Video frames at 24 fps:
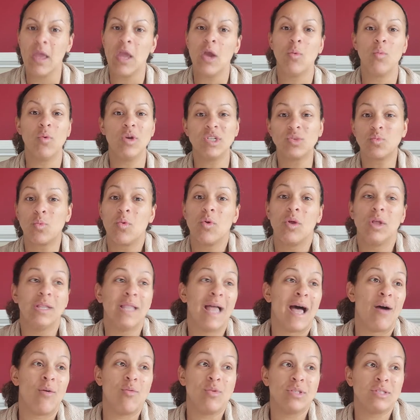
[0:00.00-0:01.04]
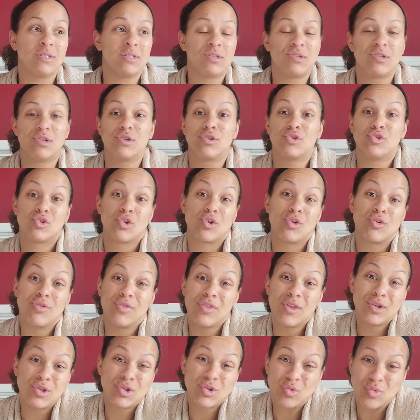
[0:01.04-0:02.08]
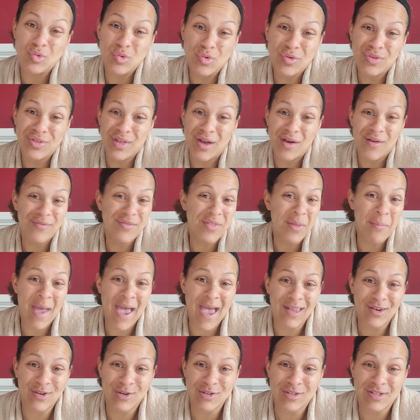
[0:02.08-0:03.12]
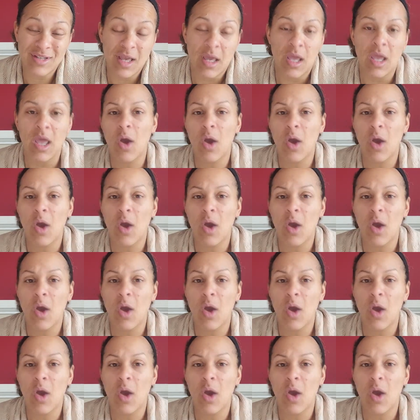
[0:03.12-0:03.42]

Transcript: Which will allow us to discern the truth of the matters.